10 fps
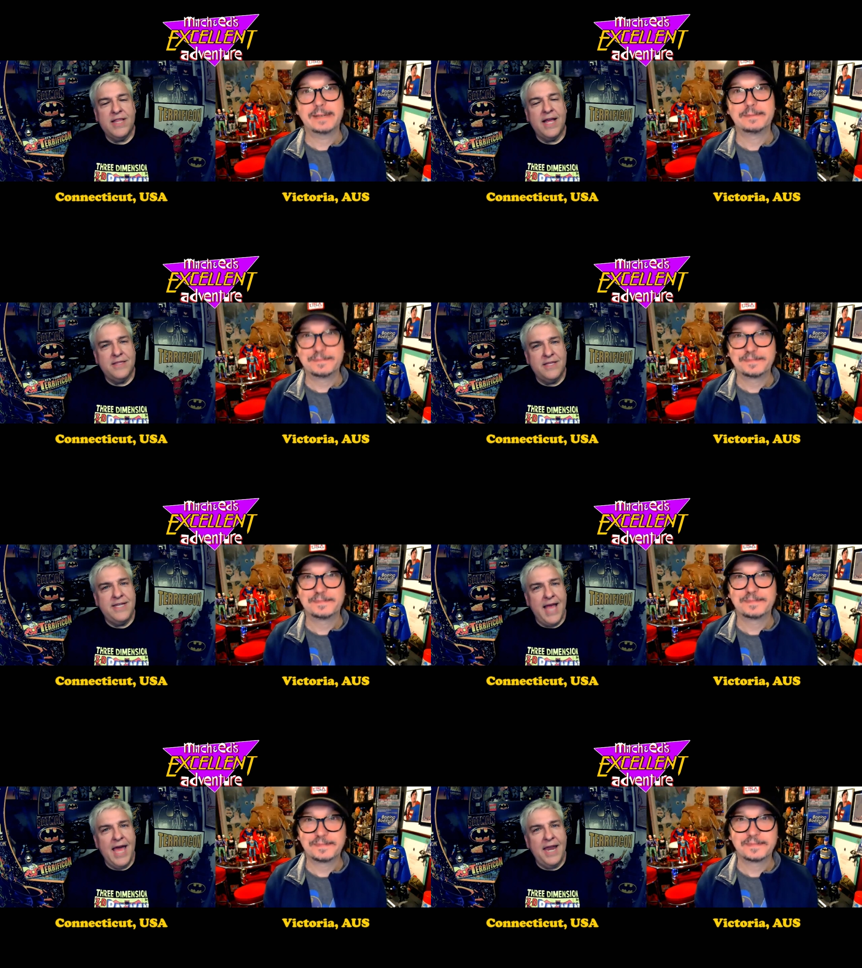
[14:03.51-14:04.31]
Speaker 1: That the
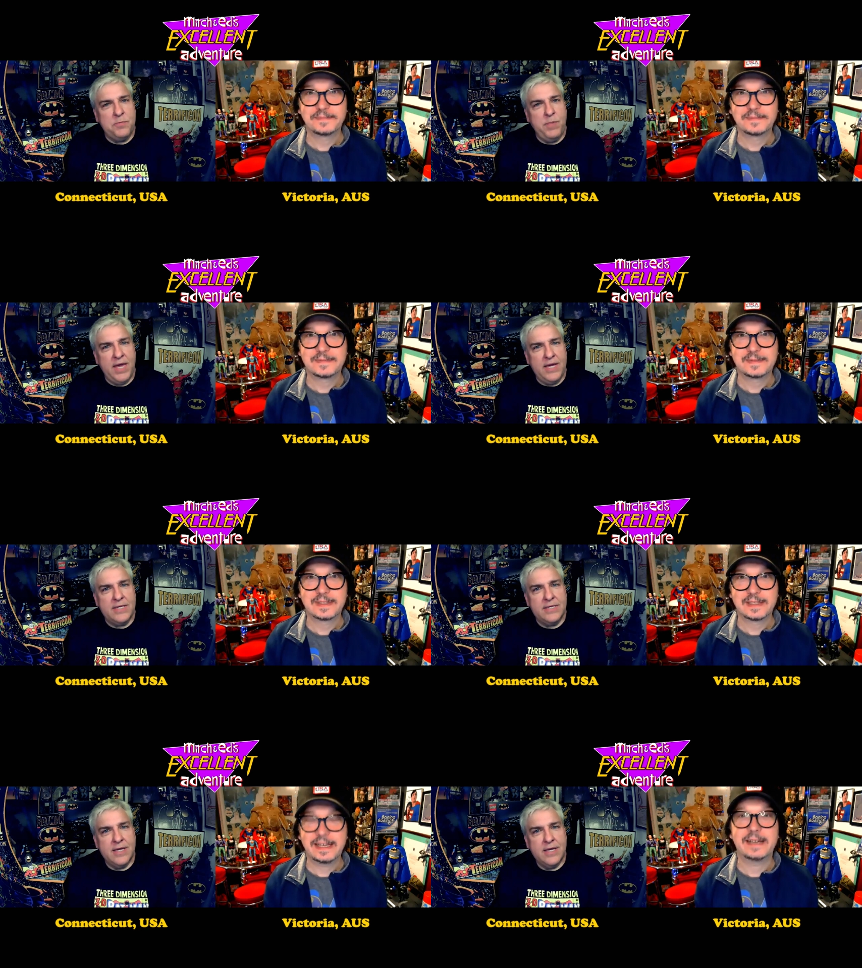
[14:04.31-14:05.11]
dad is Biggs.
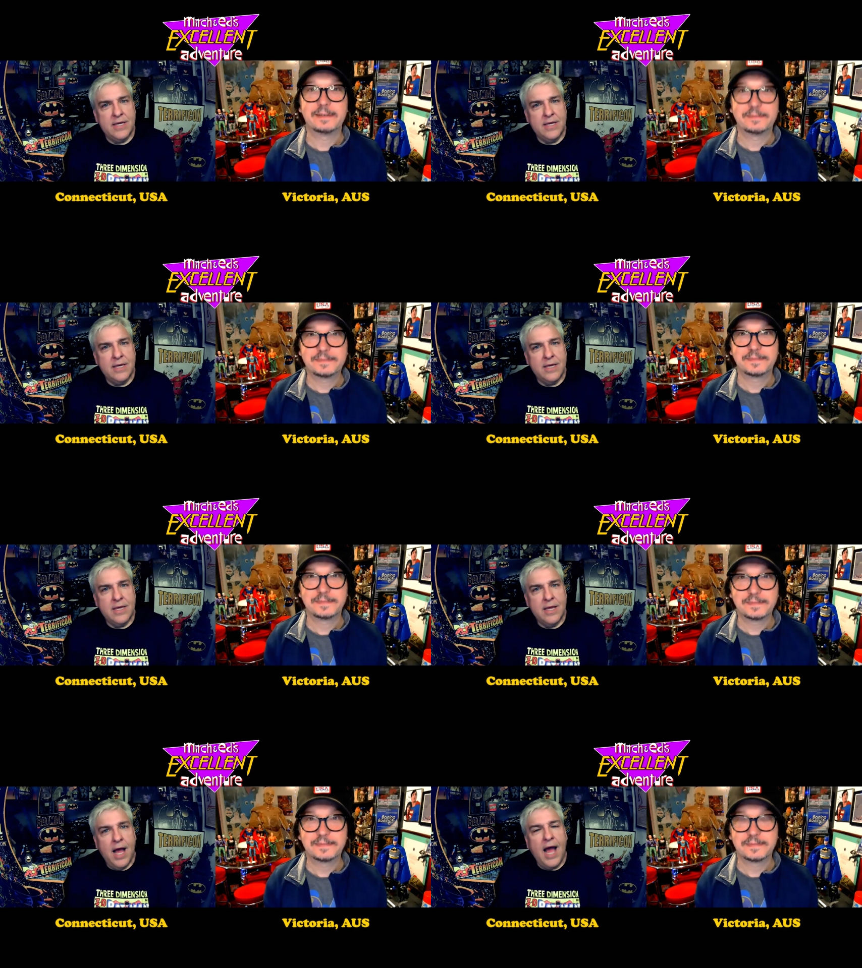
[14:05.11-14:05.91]
Yeah.
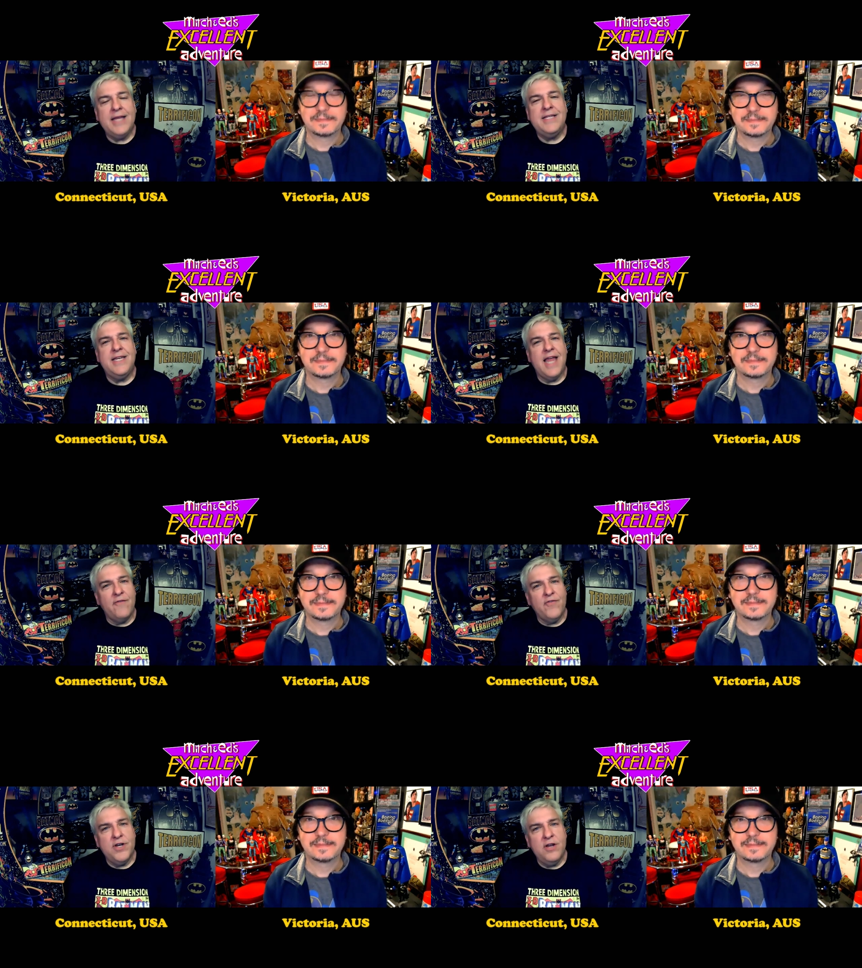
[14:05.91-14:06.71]
I
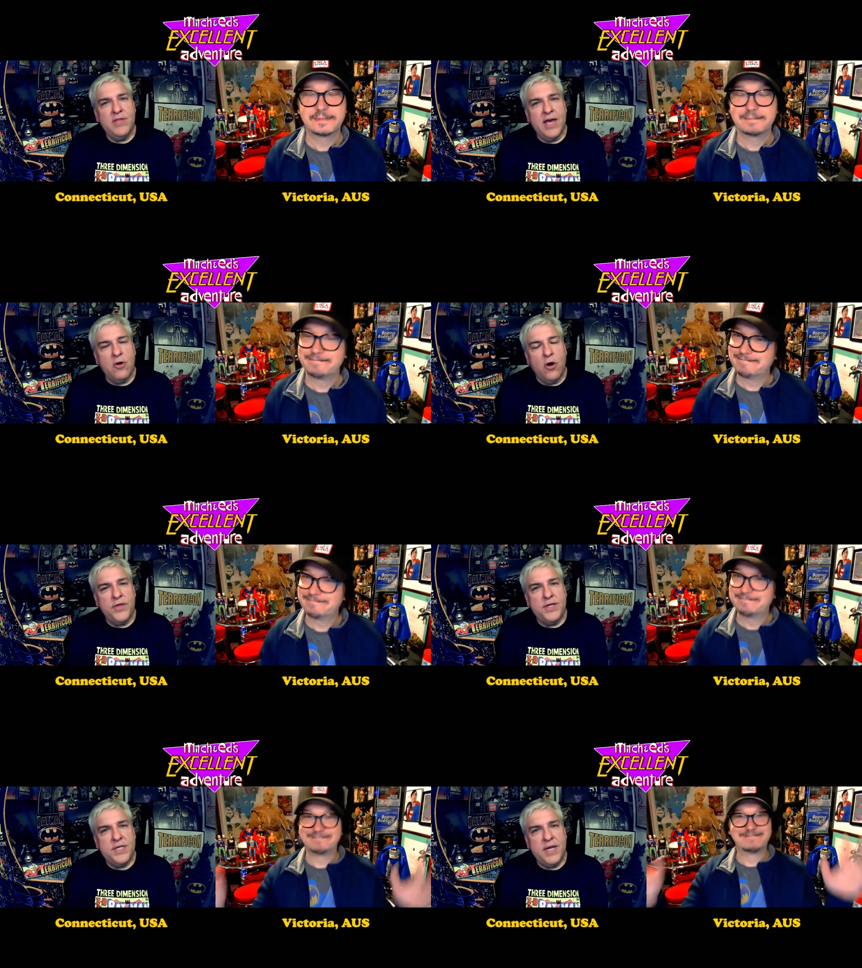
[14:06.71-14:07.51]
never knew that all
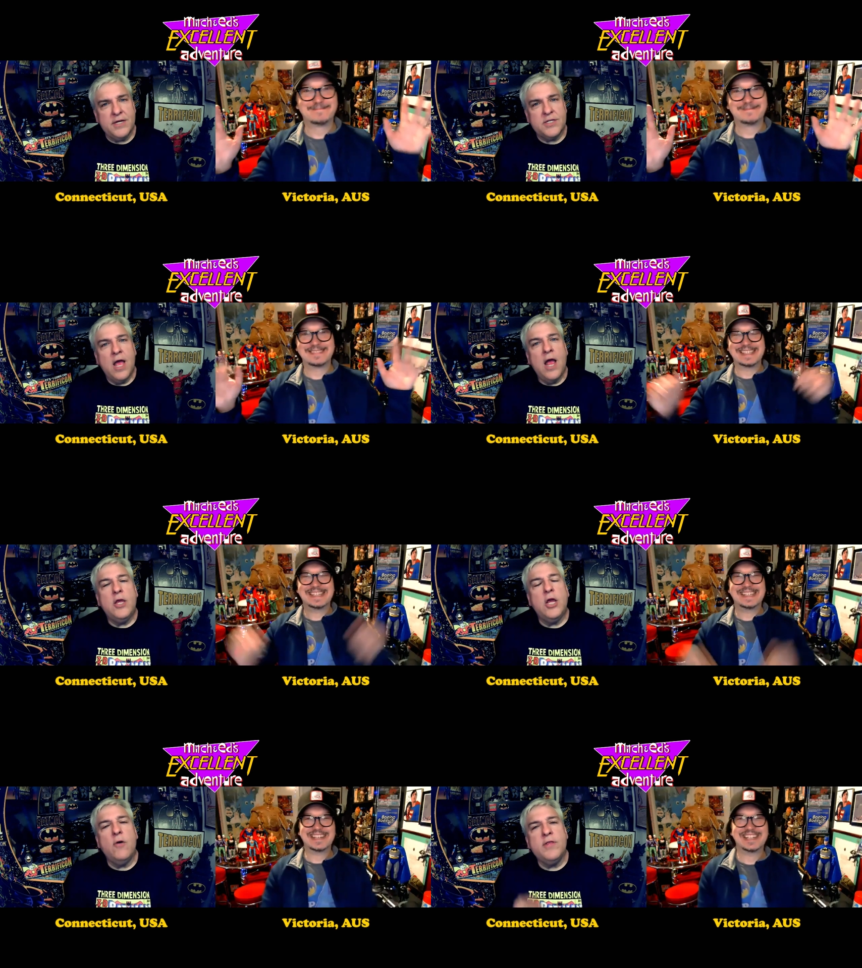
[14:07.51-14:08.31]
these years. You
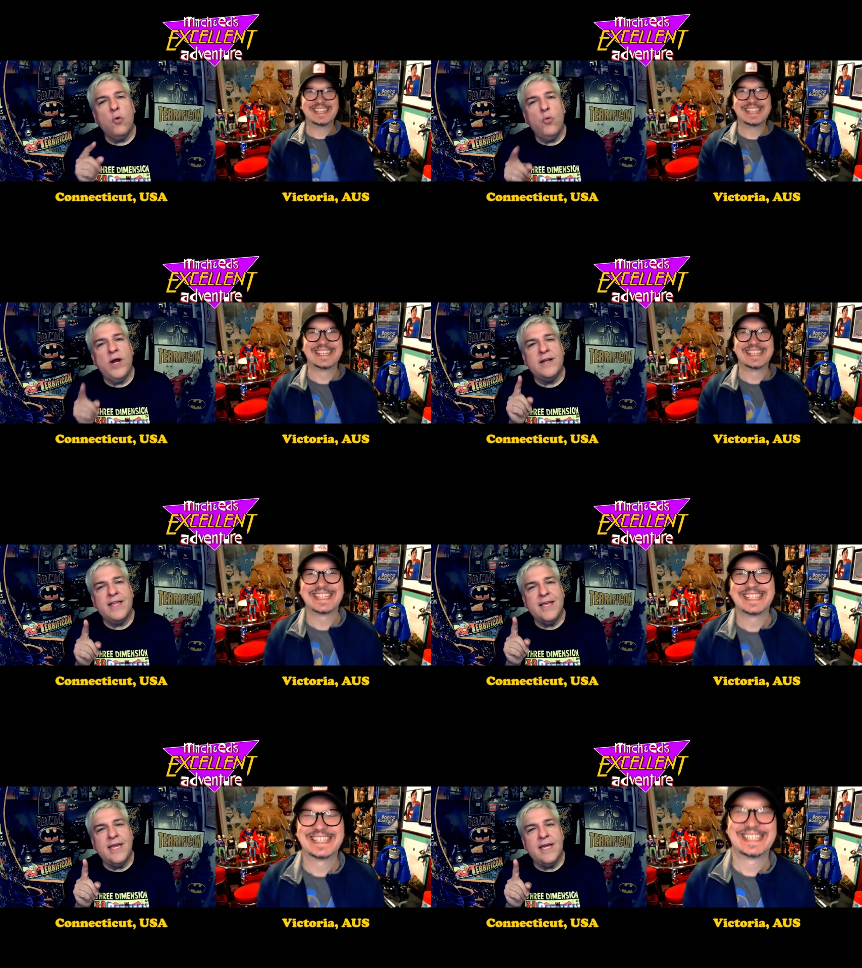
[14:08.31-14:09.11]
yeah. know what the weird
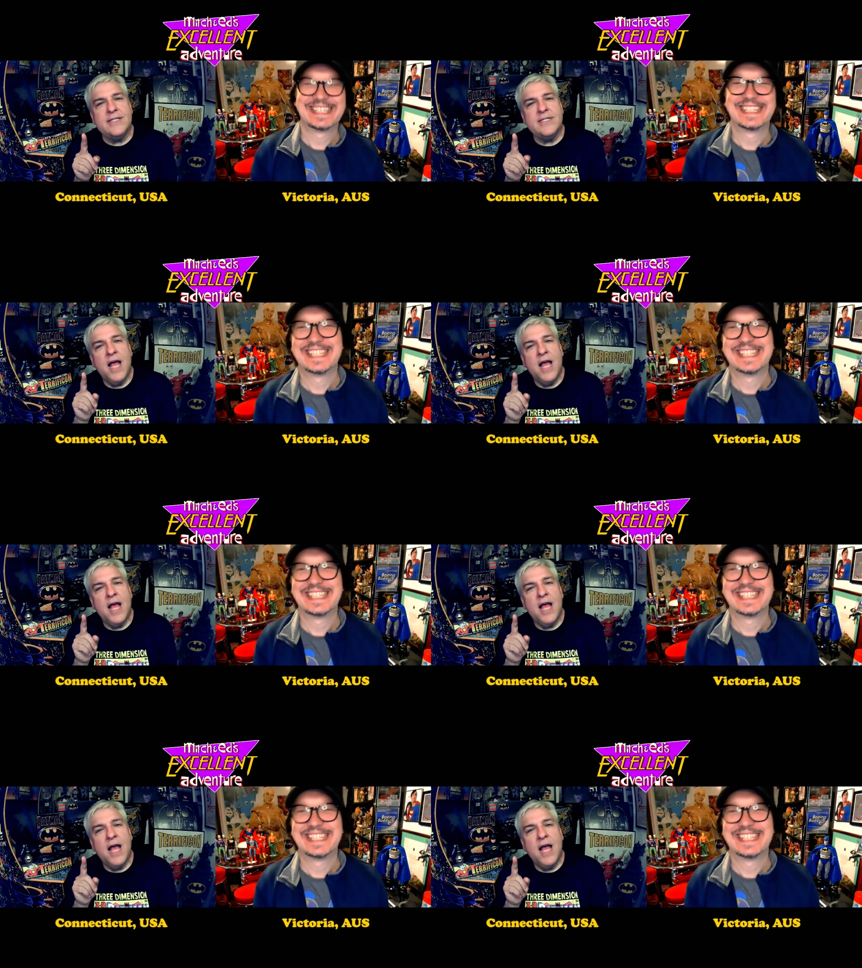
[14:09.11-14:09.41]
thing is?